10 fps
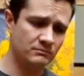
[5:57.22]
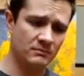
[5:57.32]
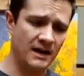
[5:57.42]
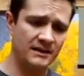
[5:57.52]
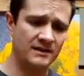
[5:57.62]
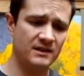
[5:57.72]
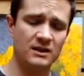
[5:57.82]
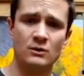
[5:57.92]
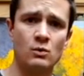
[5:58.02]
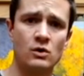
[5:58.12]
I think
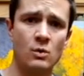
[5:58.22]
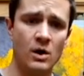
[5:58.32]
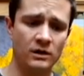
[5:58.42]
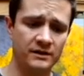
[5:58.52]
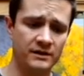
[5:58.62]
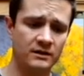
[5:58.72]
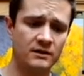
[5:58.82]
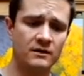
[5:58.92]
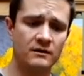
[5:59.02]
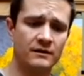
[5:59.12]
equal quality.
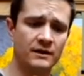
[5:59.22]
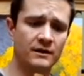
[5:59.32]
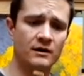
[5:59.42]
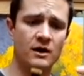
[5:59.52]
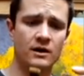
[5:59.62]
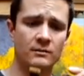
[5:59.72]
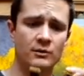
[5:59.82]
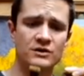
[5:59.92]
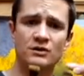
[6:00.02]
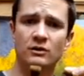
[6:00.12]
The Hog
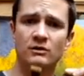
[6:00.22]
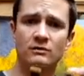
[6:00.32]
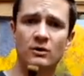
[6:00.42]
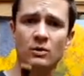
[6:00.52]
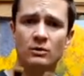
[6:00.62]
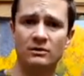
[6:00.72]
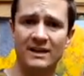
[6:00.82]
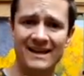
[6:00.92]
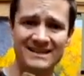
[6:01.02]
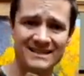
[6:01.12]
Bristle hold
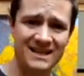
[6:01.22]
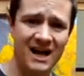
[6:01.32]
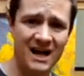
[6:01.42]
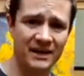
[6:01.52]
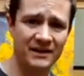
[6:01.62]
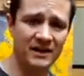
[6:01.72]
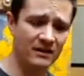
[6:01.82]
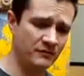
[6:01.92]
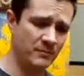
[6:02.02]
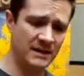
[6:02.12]
a ton
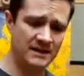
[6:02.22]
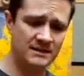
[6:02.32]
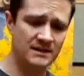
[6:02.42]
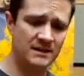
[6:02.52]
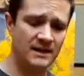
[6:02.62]
of paint,